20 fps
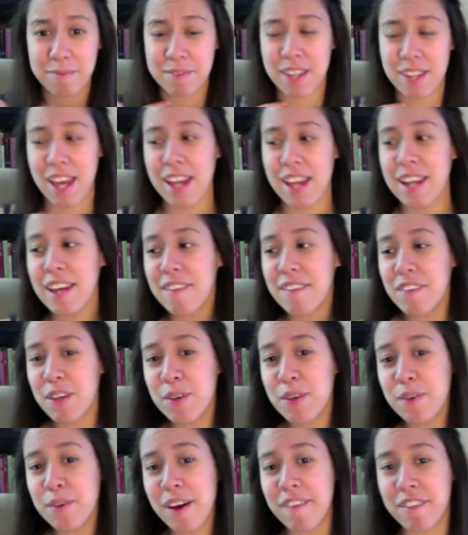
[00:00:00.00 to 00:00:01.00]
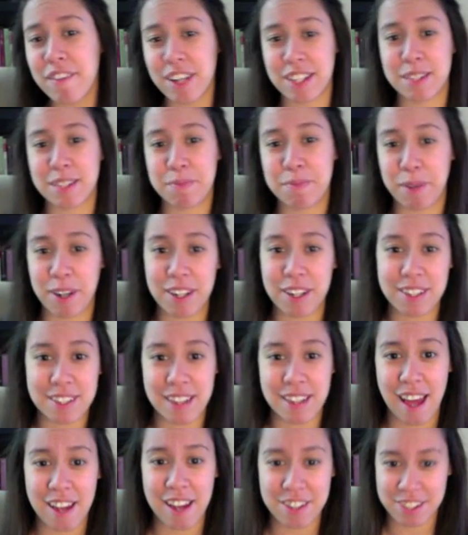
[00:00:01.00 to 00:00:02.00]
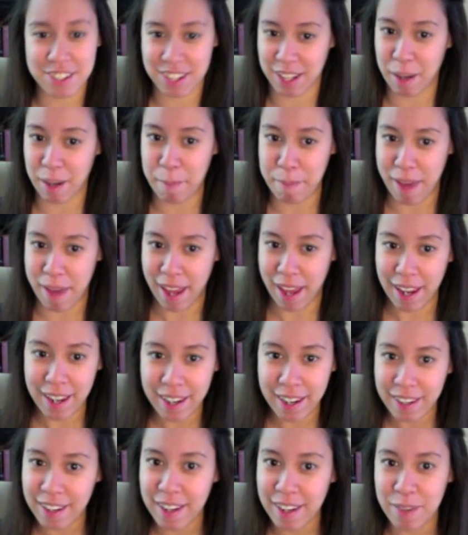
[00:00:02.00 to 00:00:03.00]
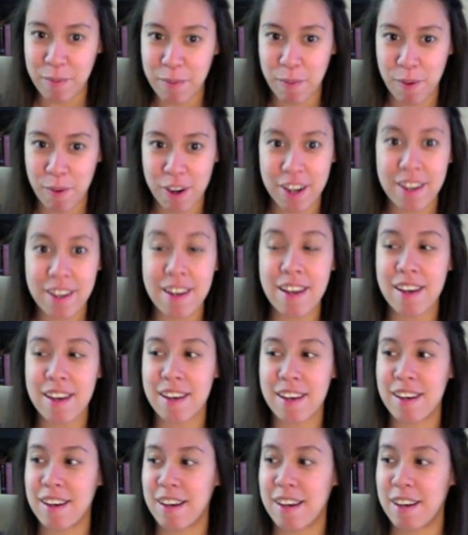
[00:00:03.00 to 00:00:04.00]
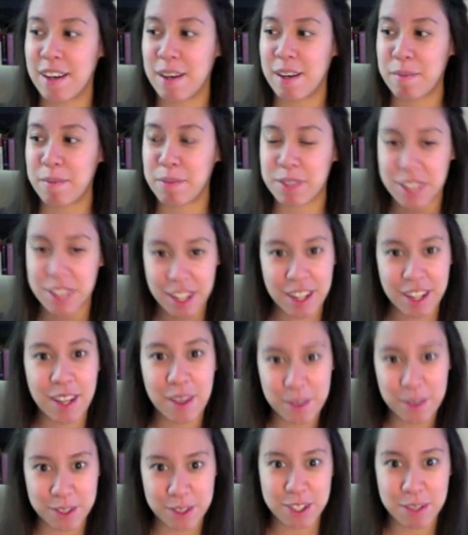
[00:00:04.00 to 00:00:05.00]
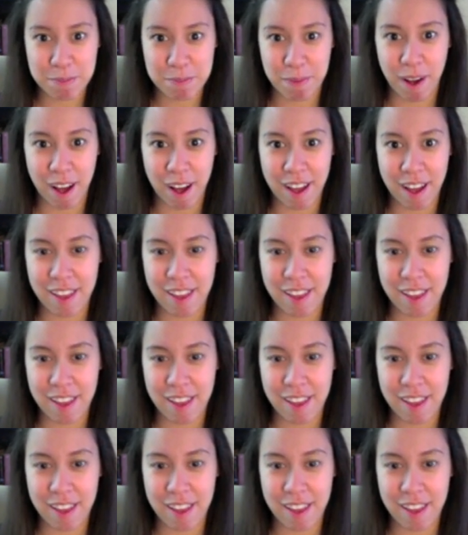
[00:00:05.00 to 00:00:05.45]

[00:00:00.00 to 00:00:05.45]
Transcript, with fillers: Any of you ever experienced that? Just like a pain in one particular spot?